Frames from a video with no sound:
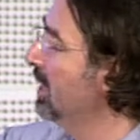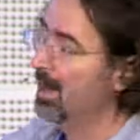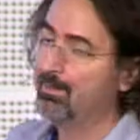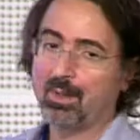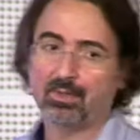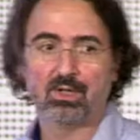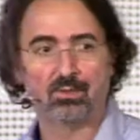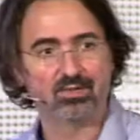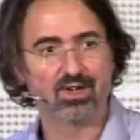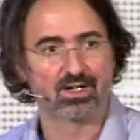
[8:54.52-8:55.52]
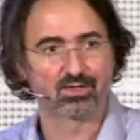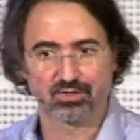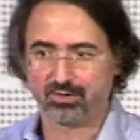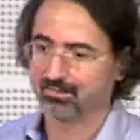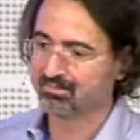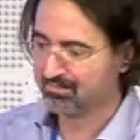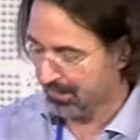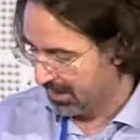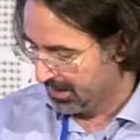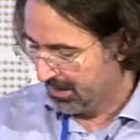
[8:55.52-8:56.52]
and papilloma virus.
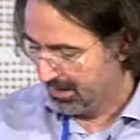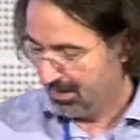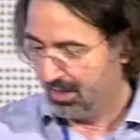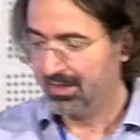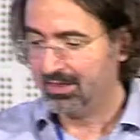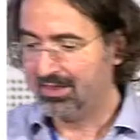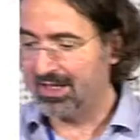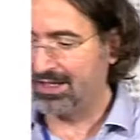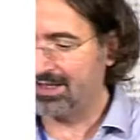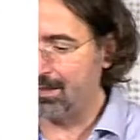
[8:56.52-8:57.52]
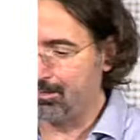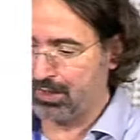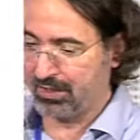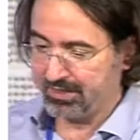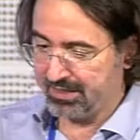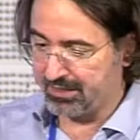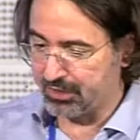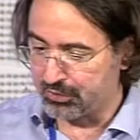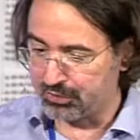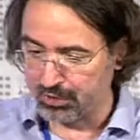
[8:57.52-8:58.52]
The key point is,
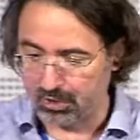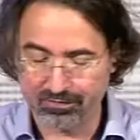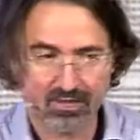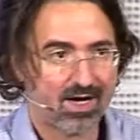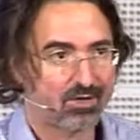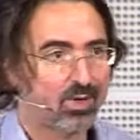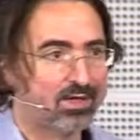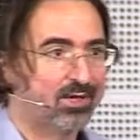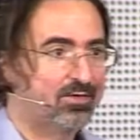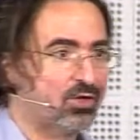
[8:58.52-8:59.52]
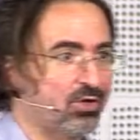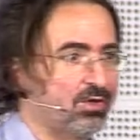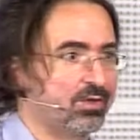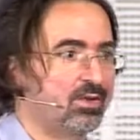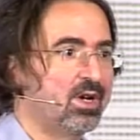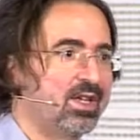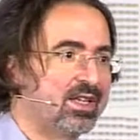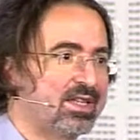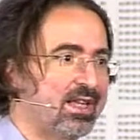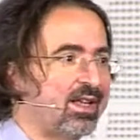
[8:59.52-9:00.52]
so far what I've shown you is
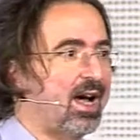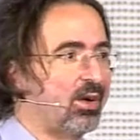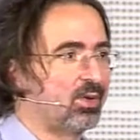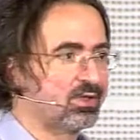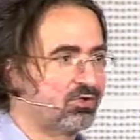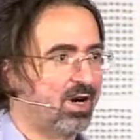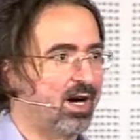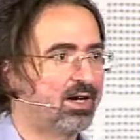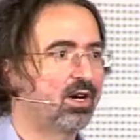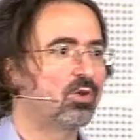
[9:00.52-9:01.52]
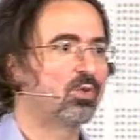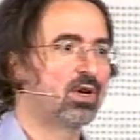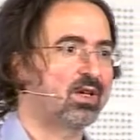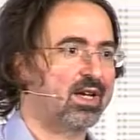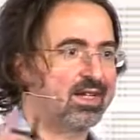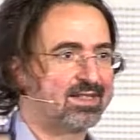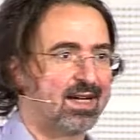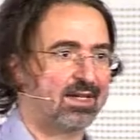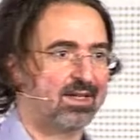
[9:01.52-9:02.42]
that our drug work exactly